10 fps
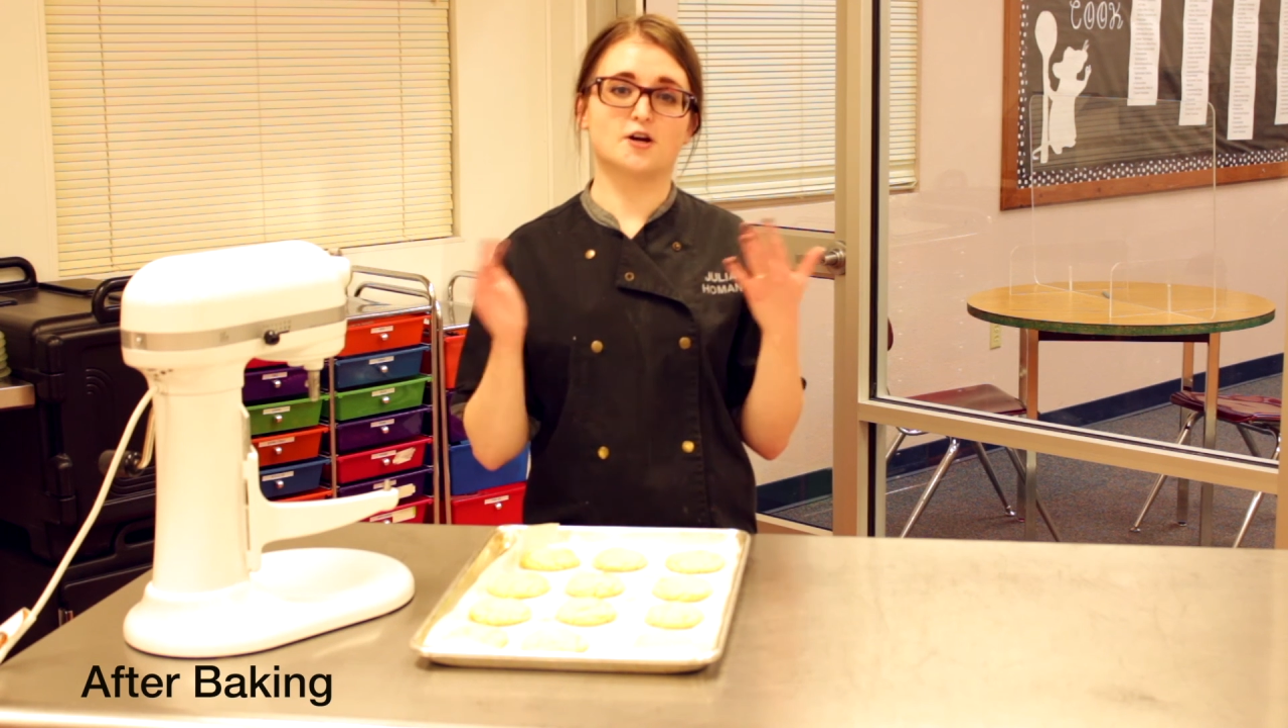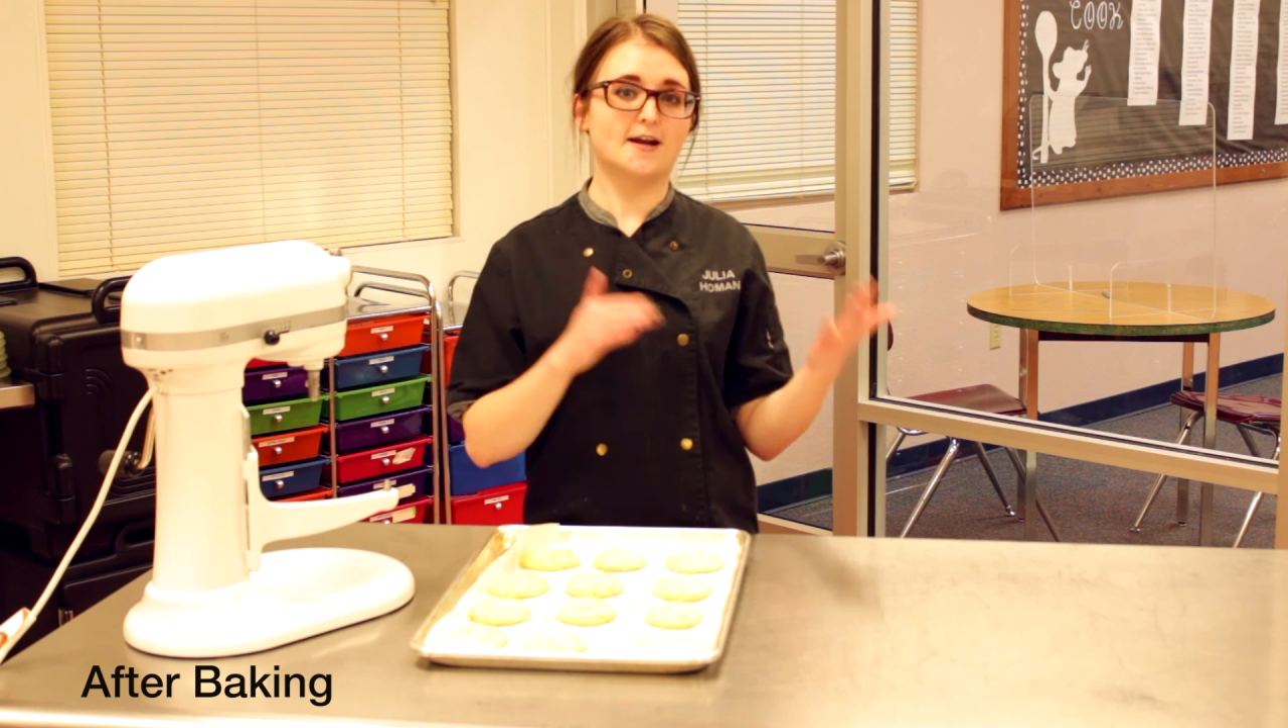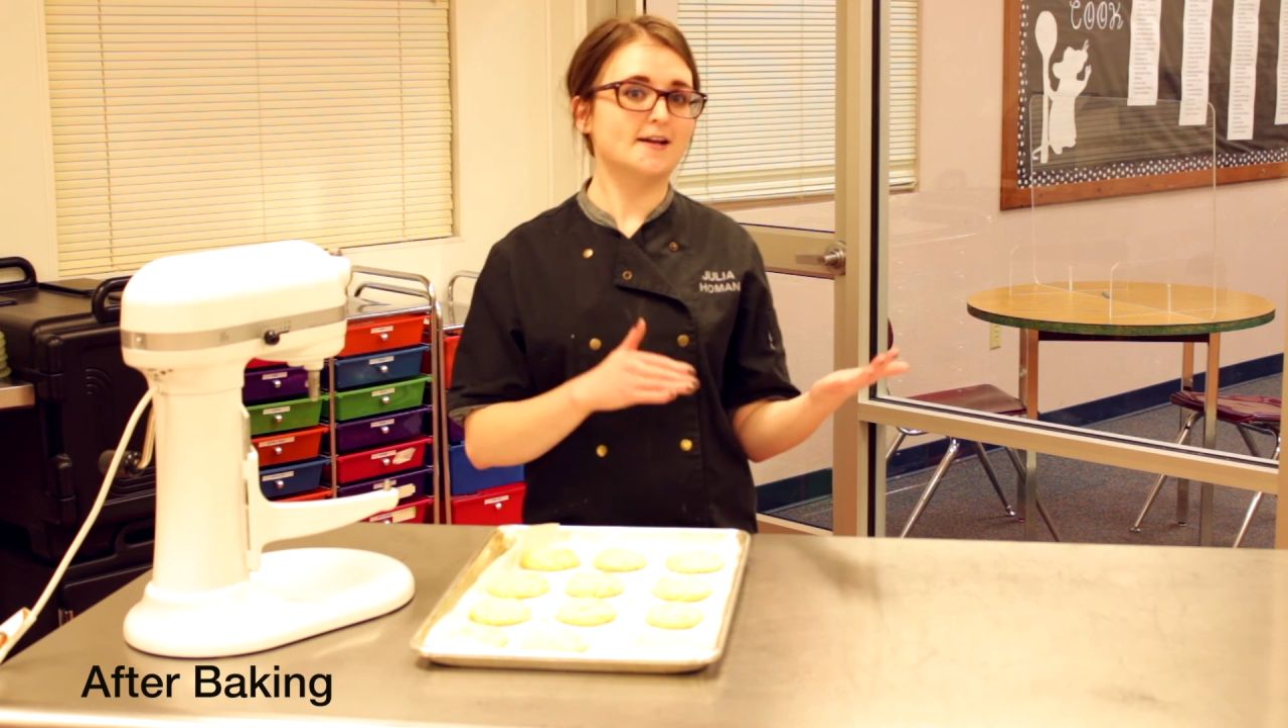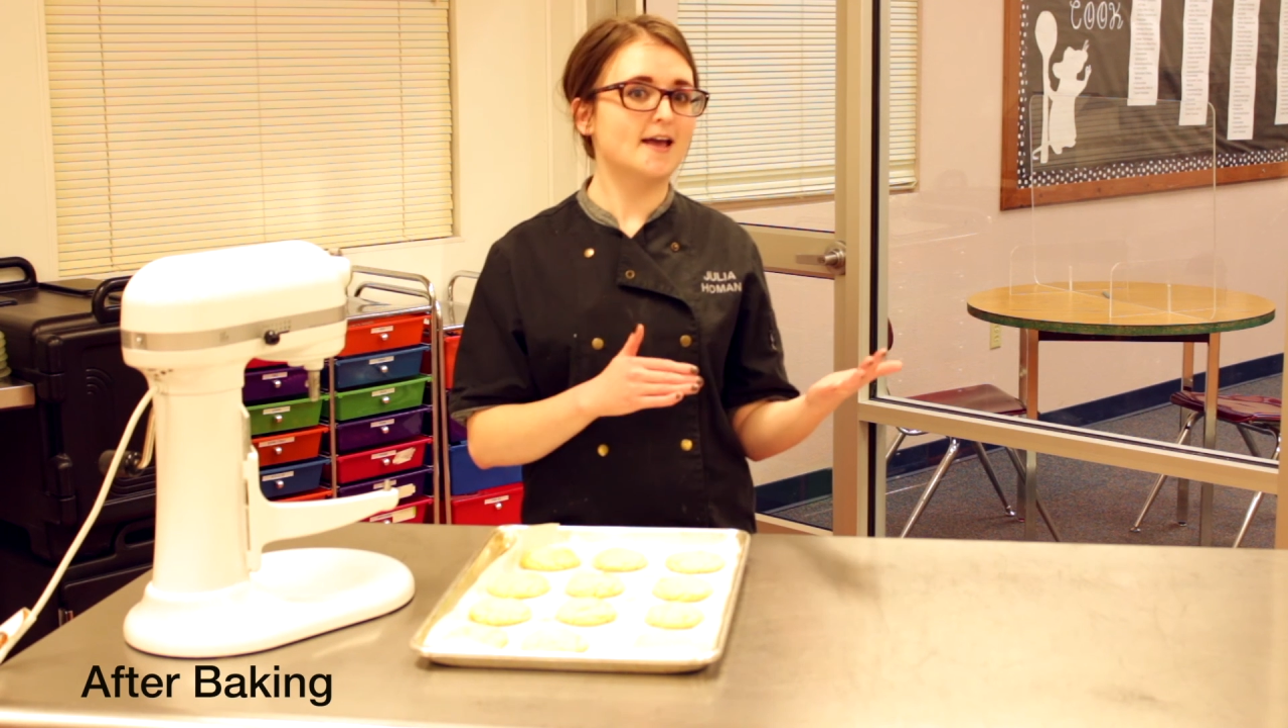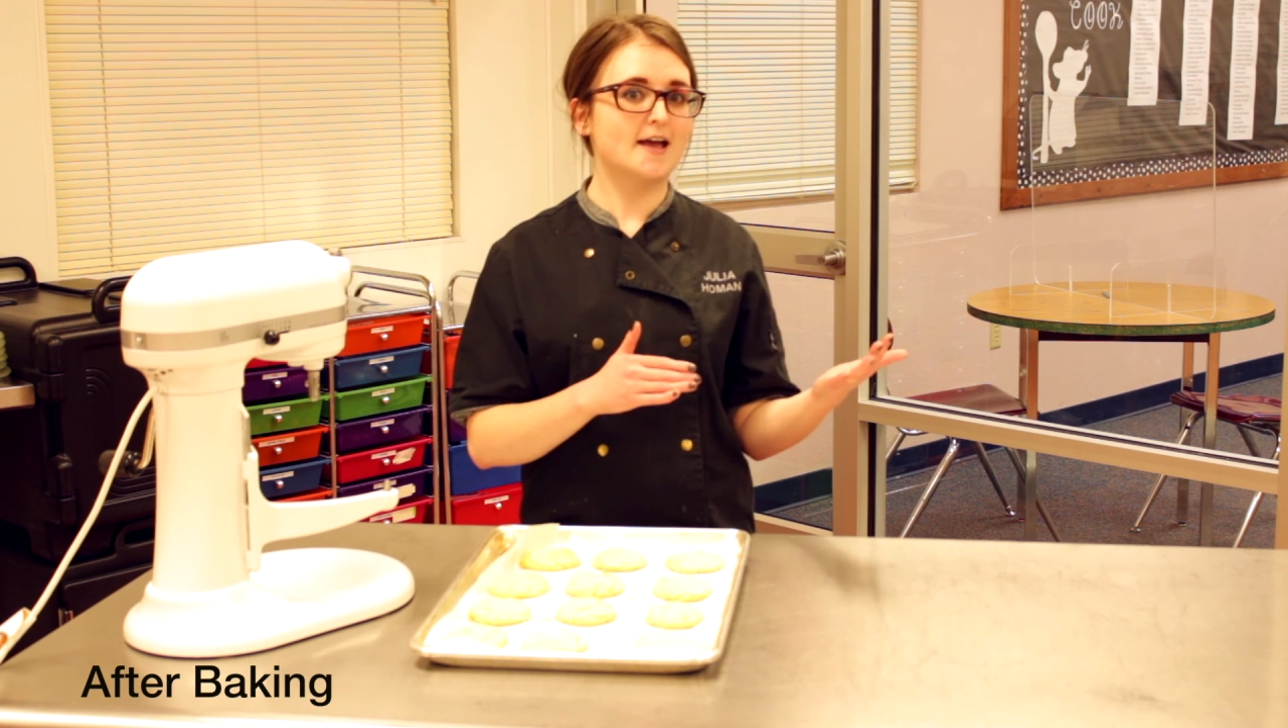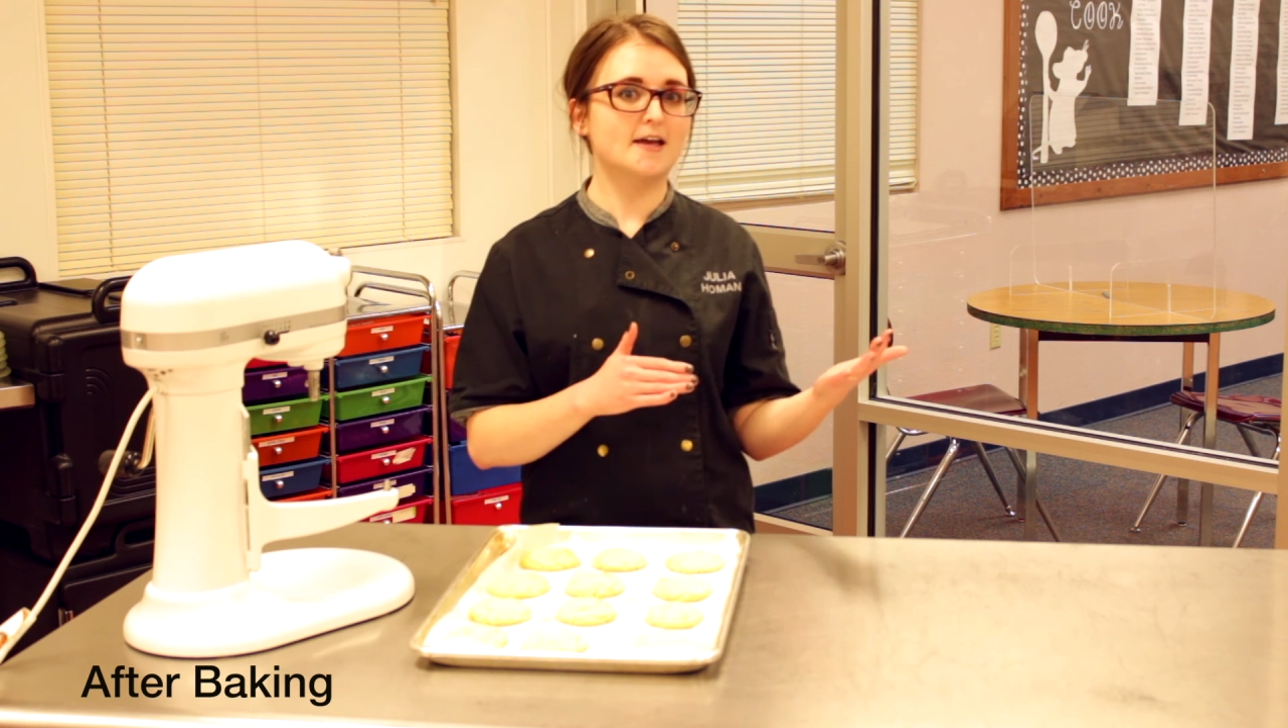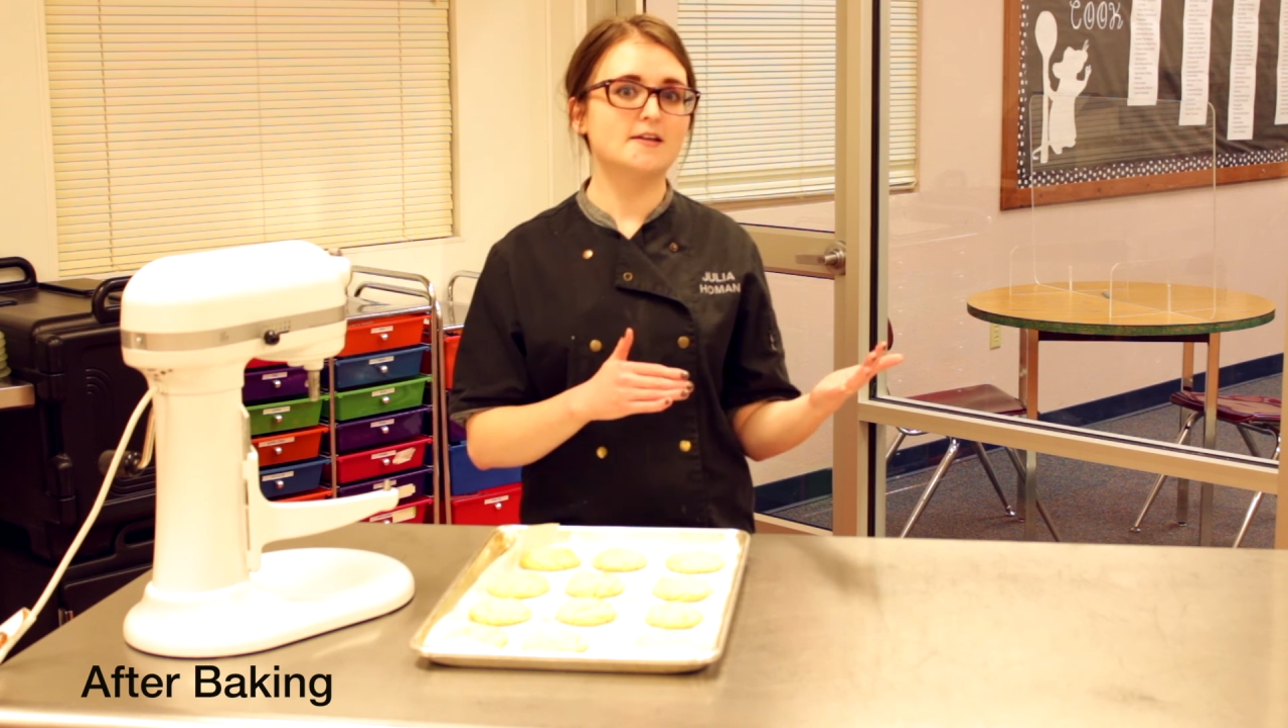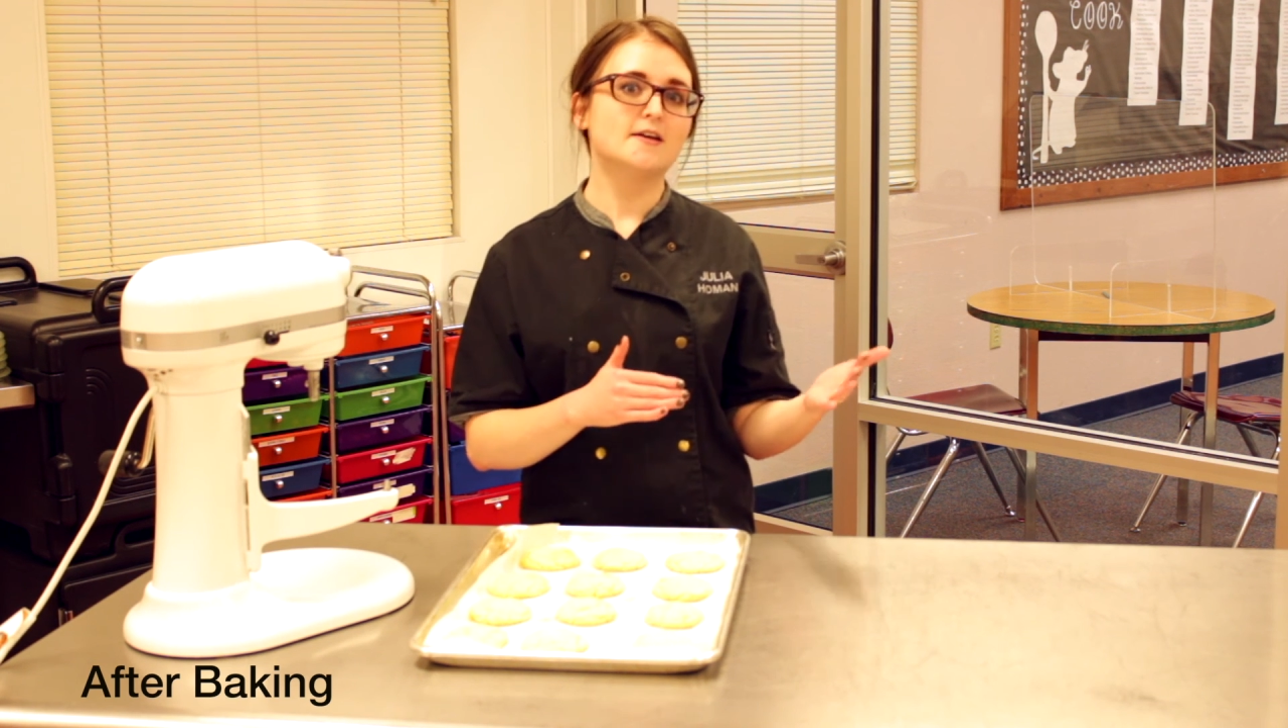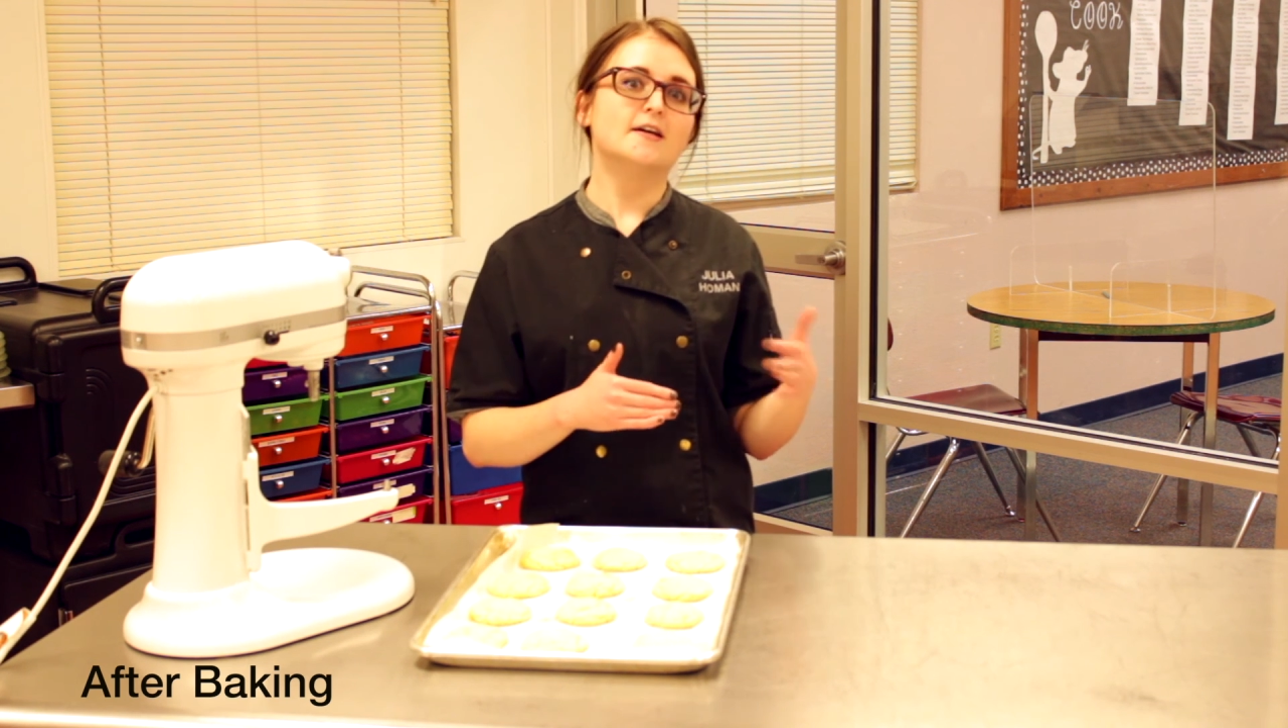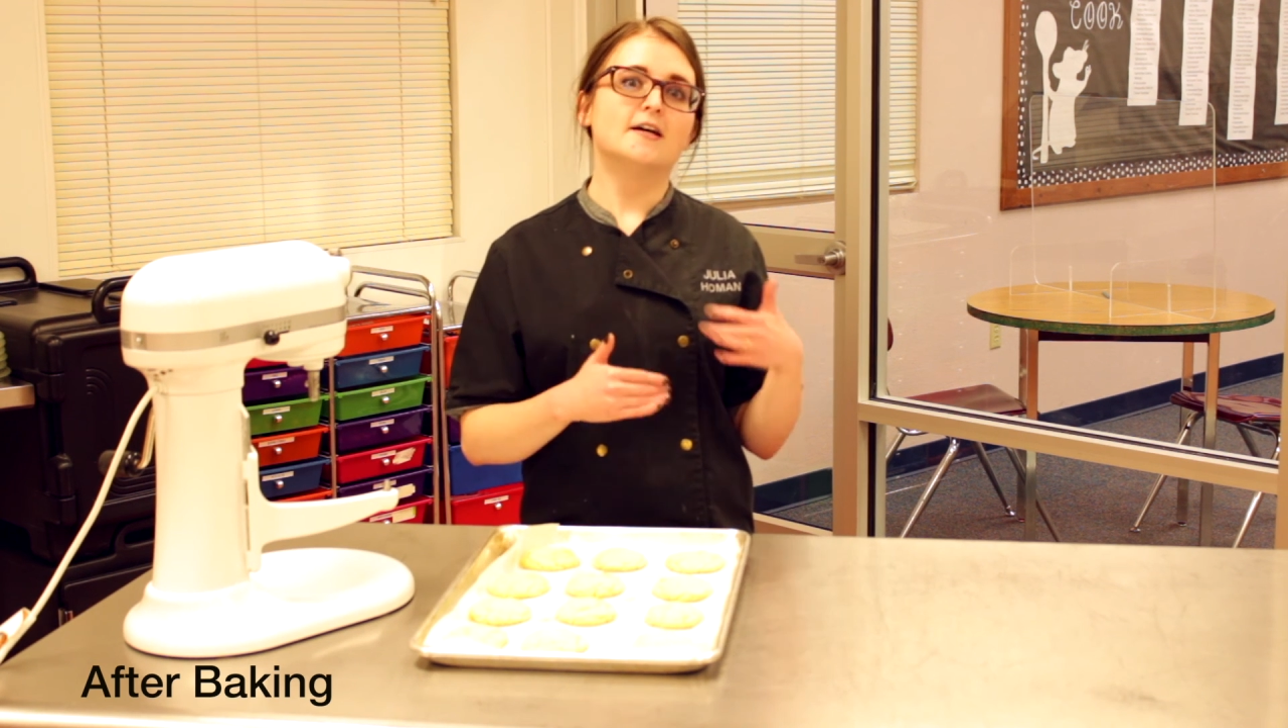try it again.